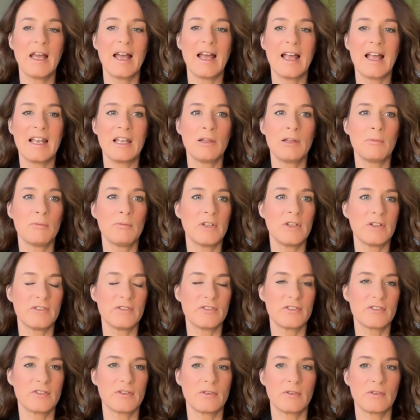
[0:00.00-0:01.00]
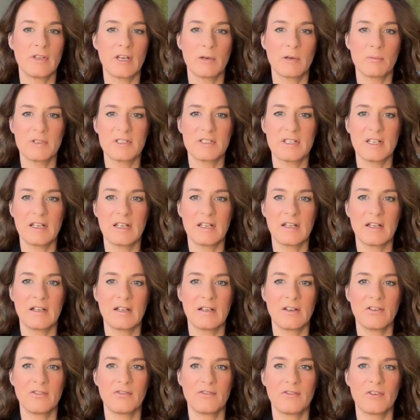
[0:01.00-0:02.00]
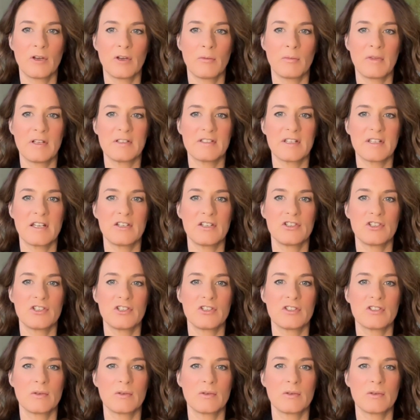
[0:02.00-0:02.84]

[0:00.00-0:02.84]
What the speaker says: element to that particular fermentation.